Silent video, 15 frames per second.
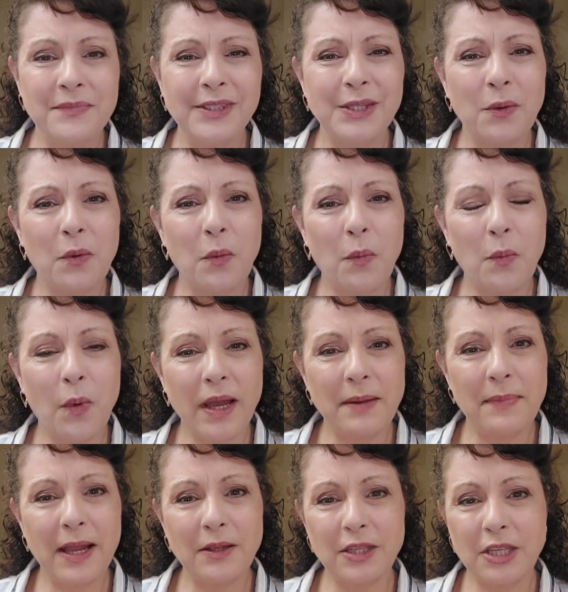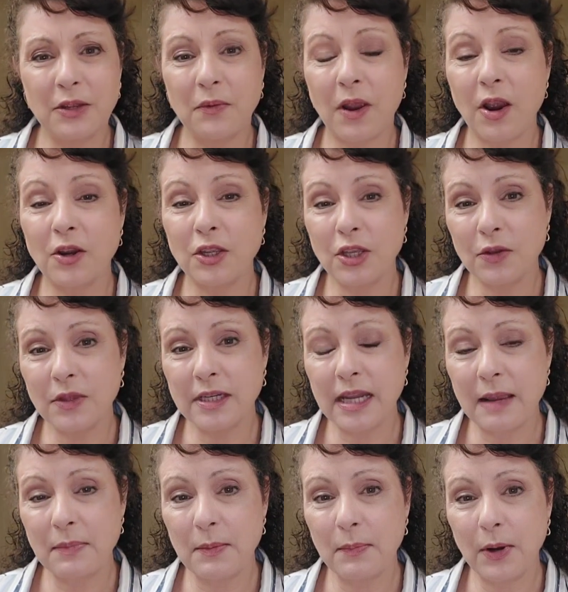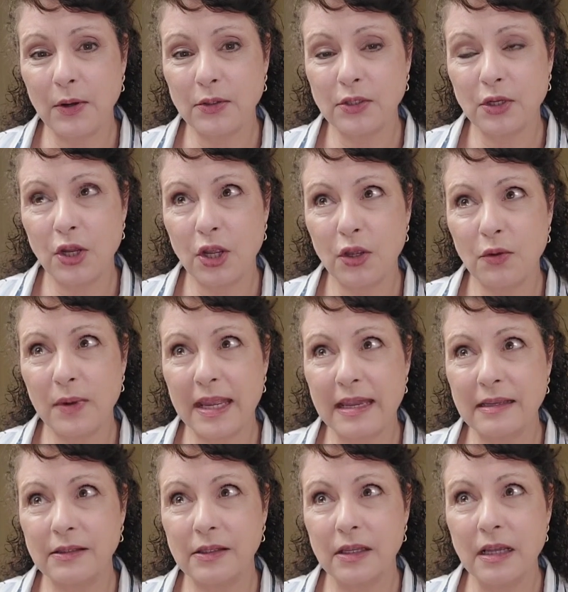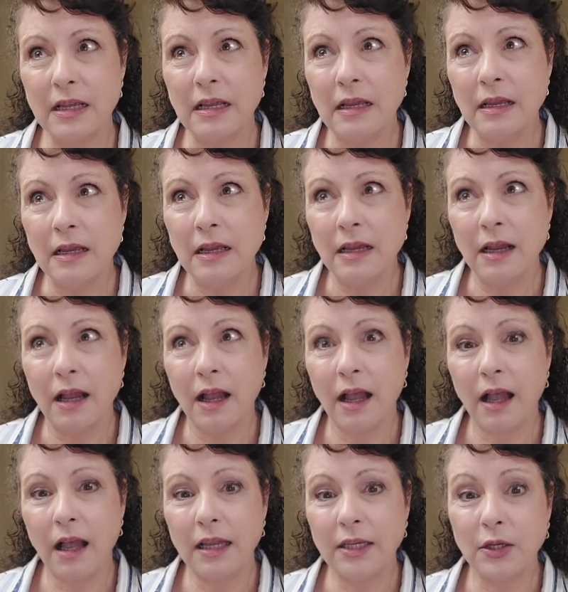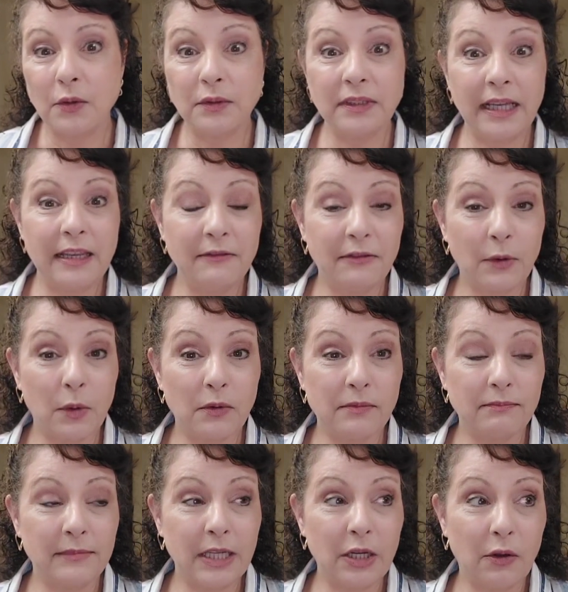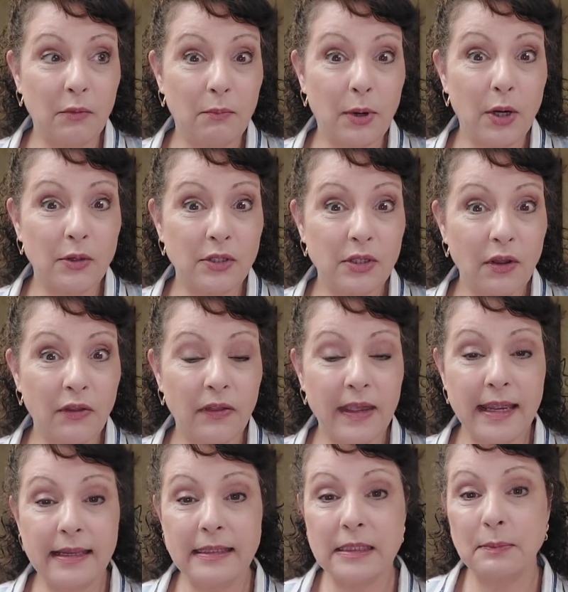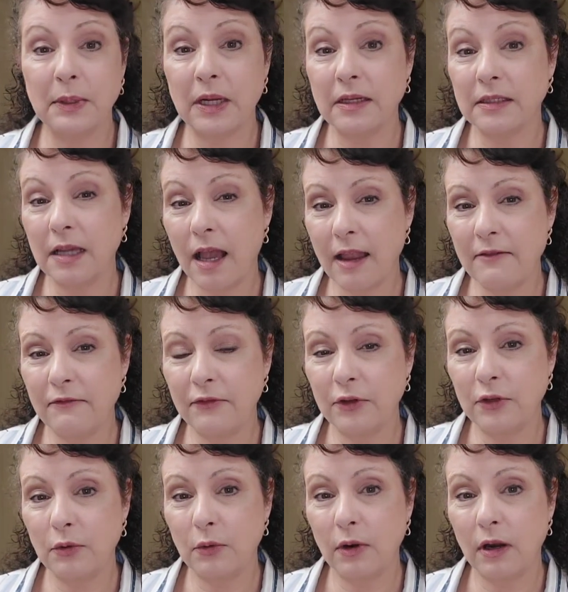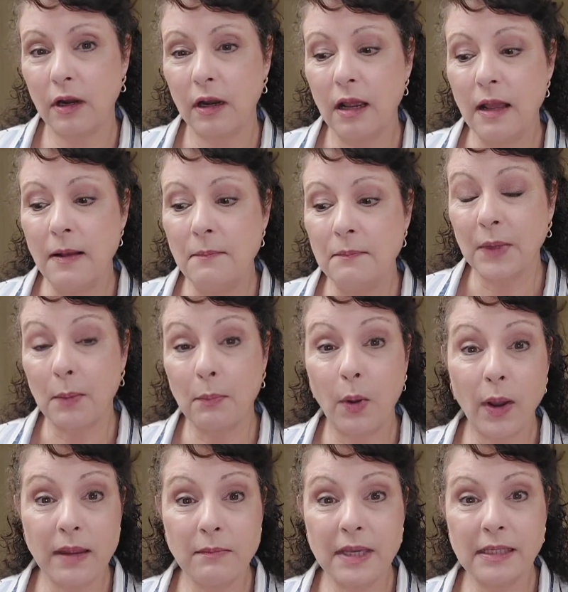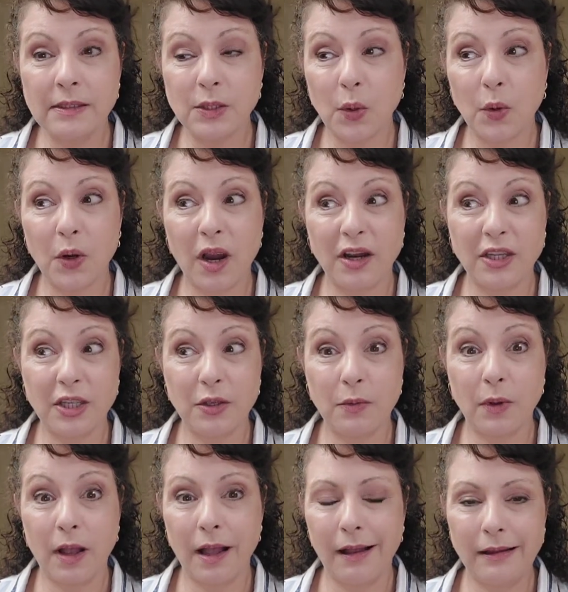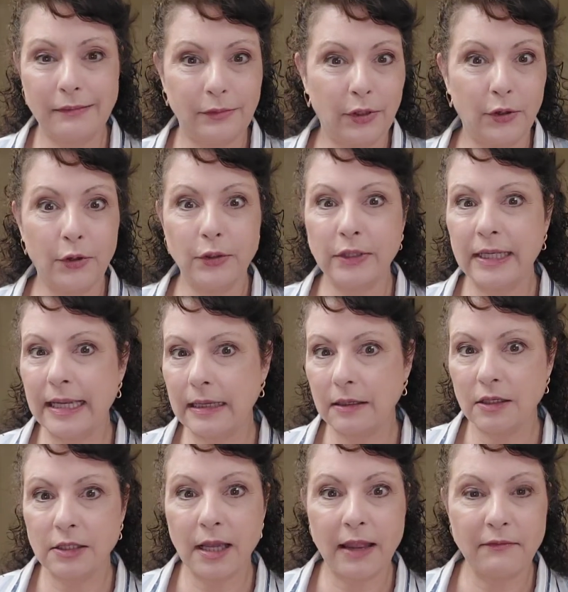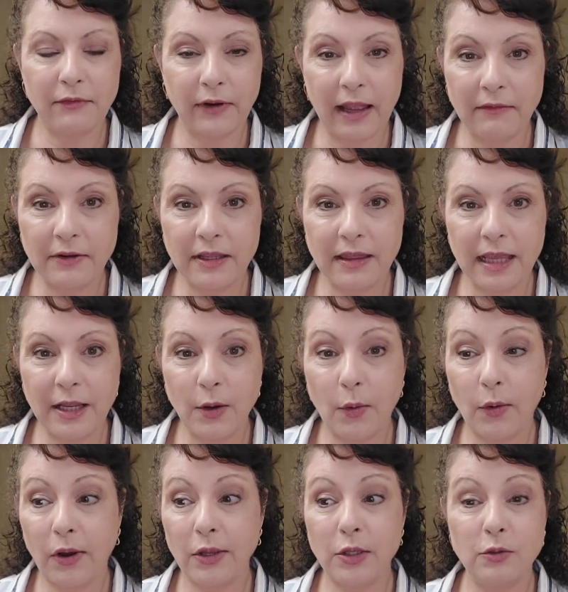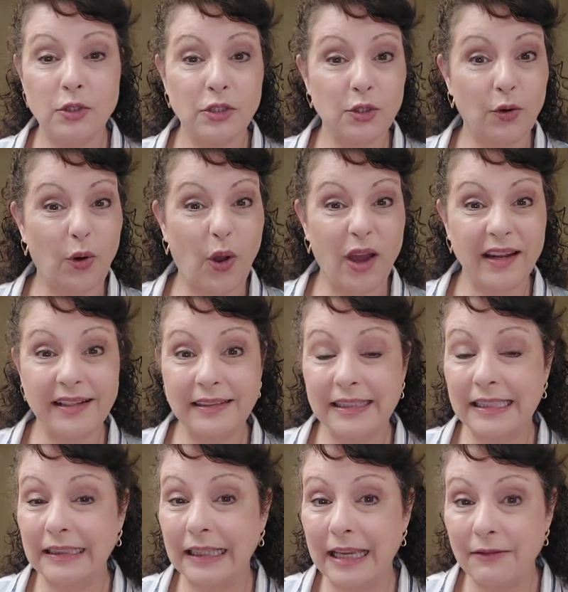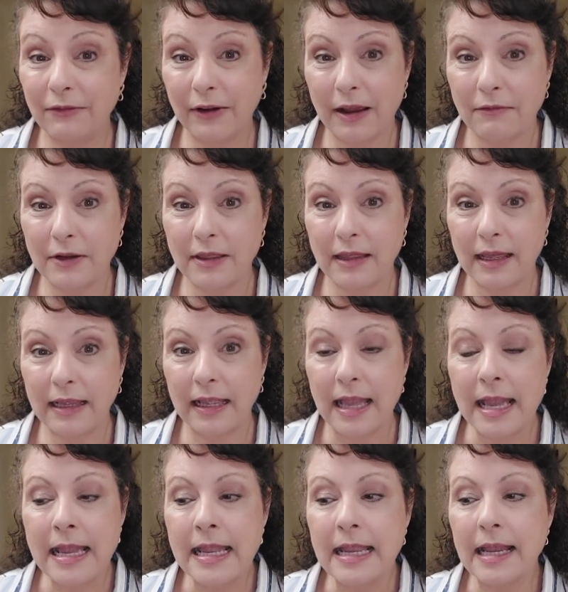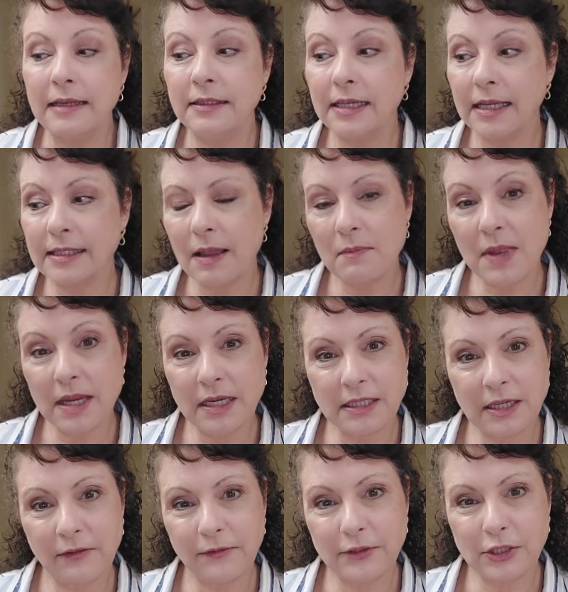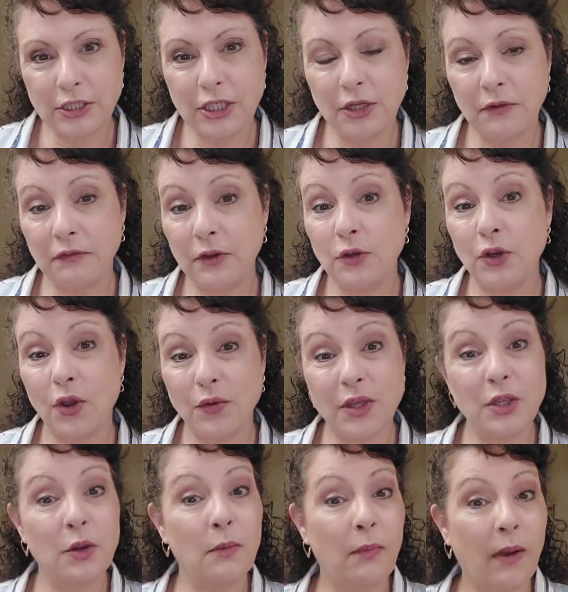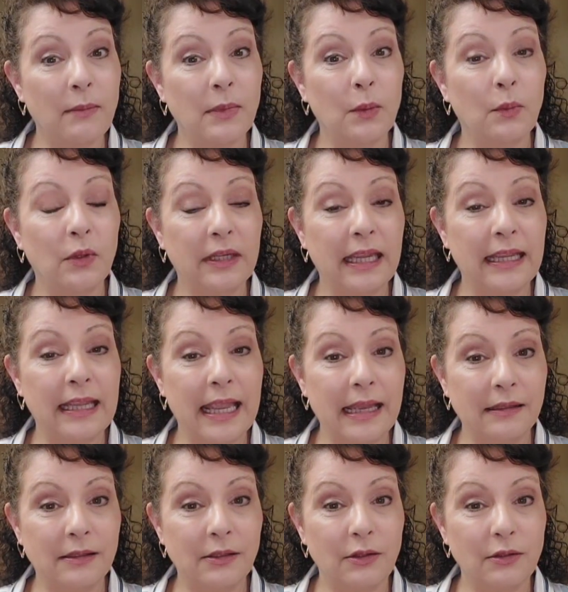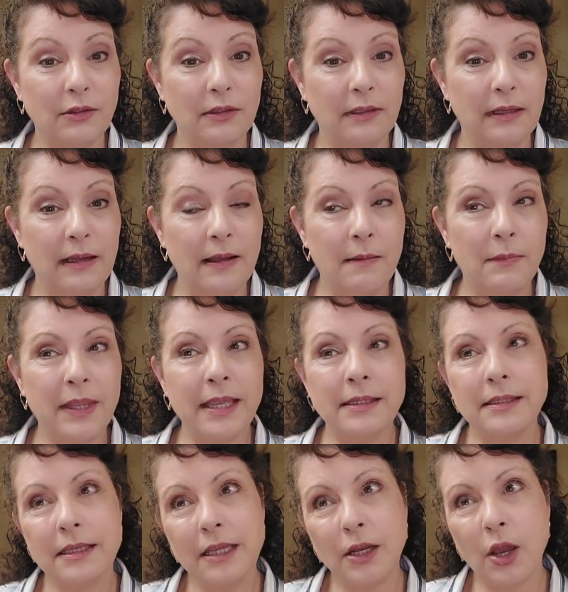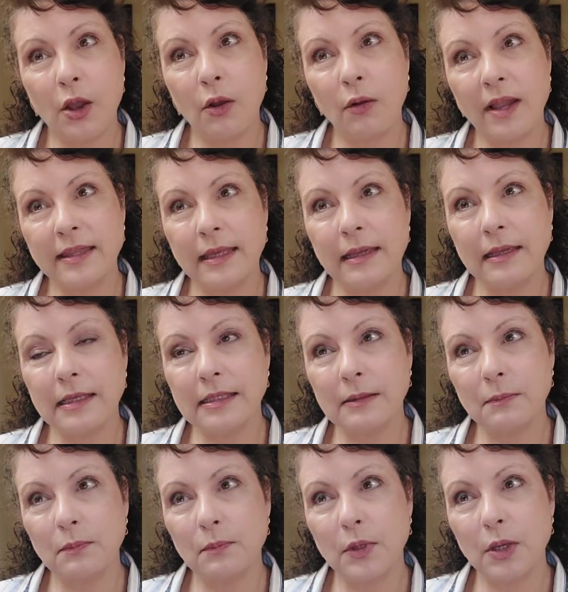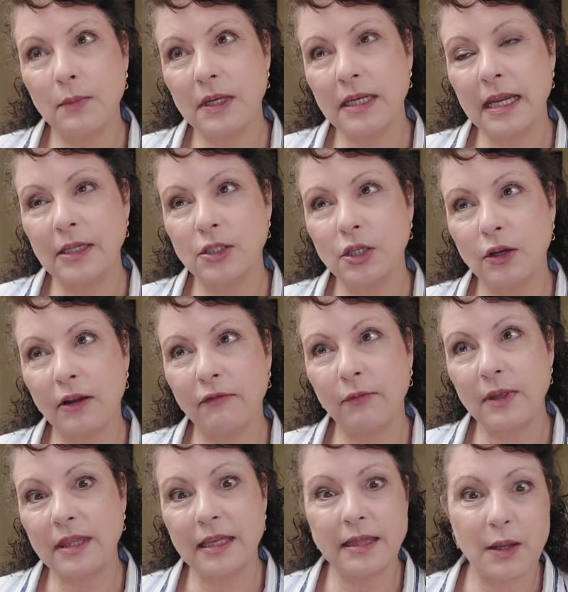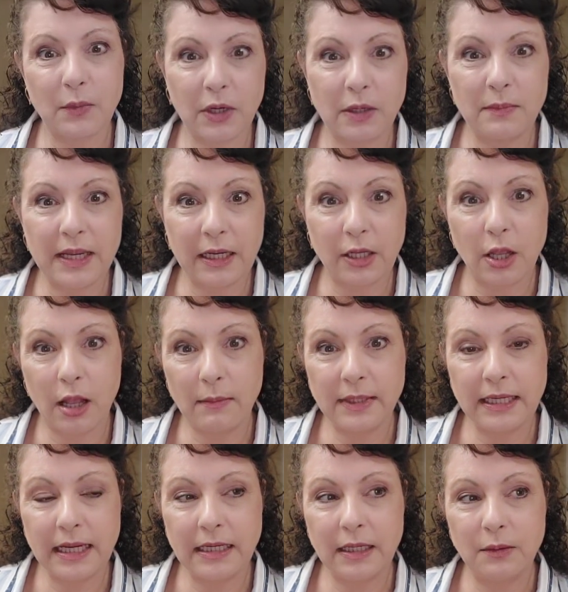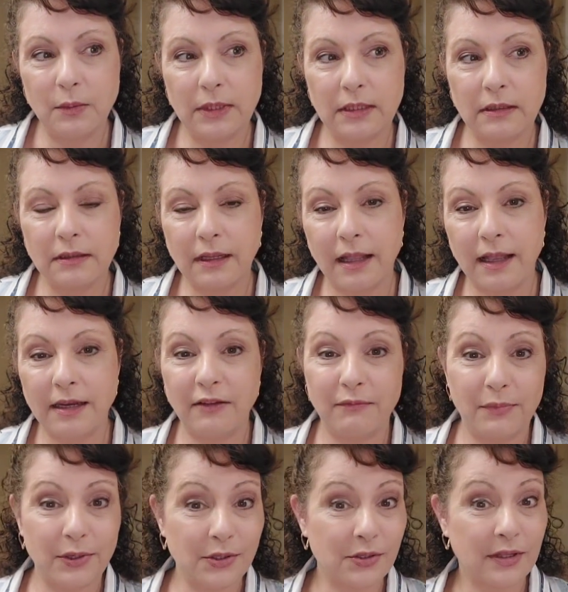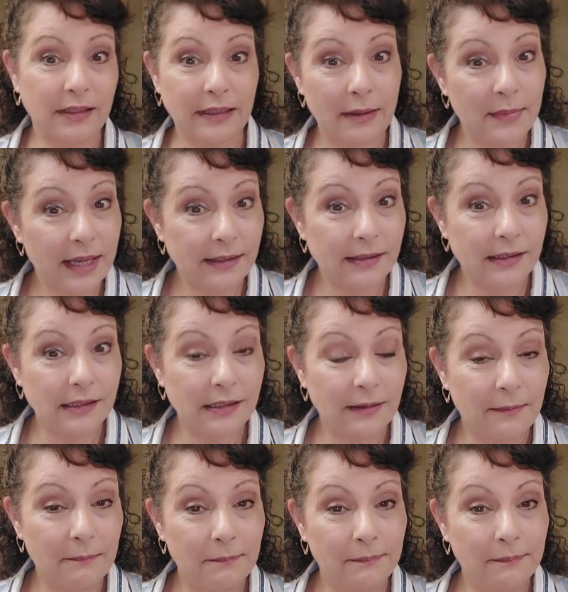So what about you? Are you the type of person who is, late for, personal things, but on time for your appointments? Or are you early and on time for everything? Or are you just chronically late for everything? And does that make a difference to you if you know that your appointment will get canceled? Because, I think it's human nature. If we think that we're going to be accommodated, we'll kind of push the limits.